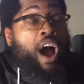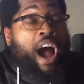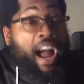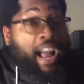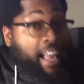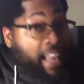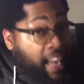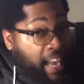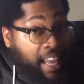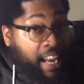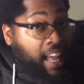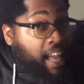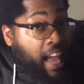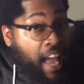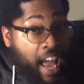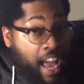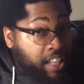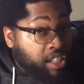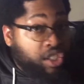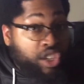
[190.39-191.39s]
Again, I
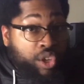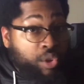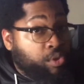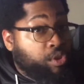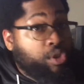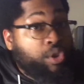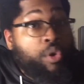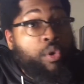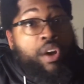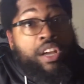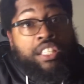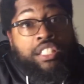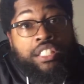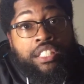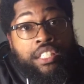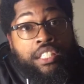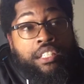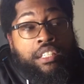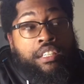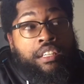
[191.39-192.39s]
ask you the
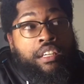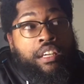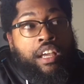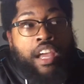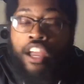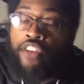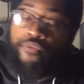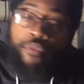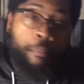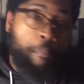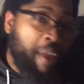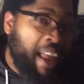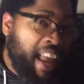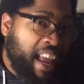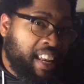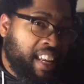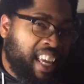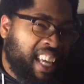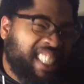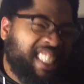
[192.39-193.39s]
question. If a
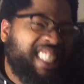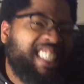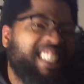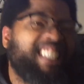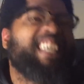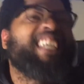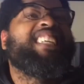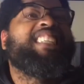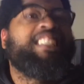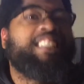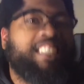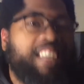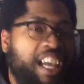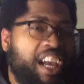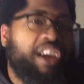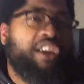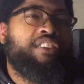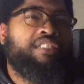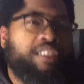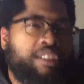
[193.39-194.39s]
man did 6
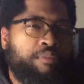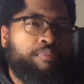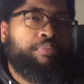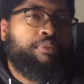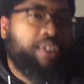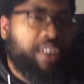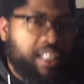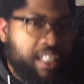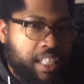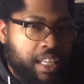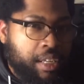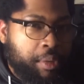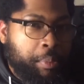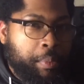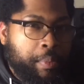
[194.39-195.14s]
years in prison